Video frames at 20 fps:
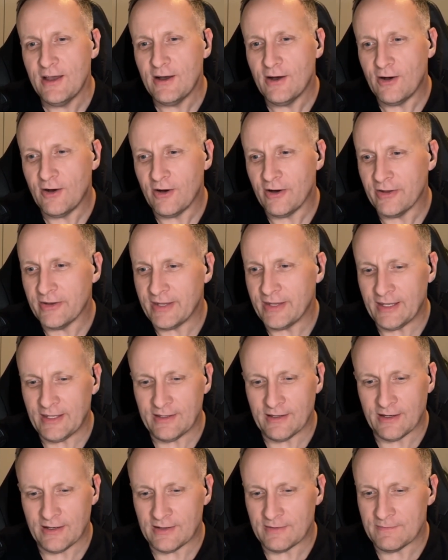on
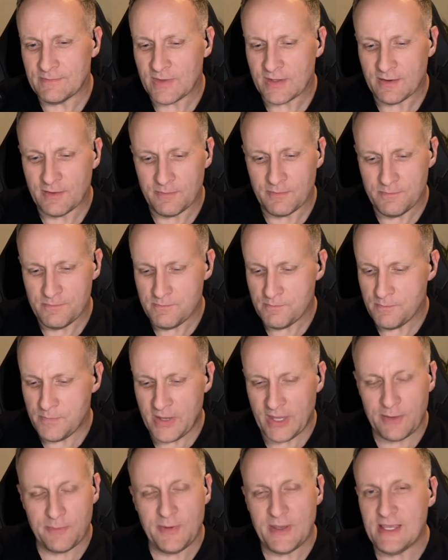a
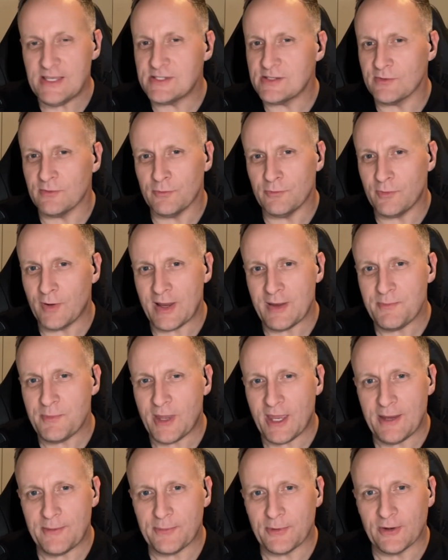big piece of white
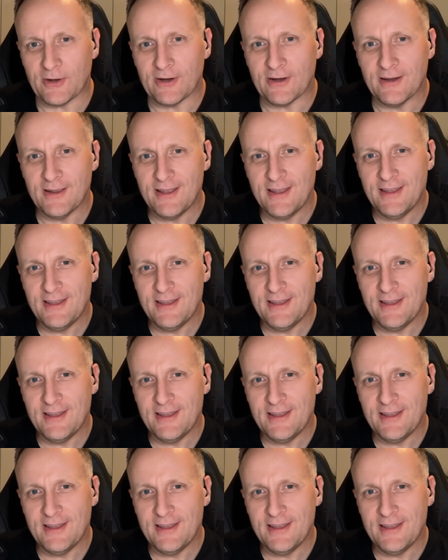paper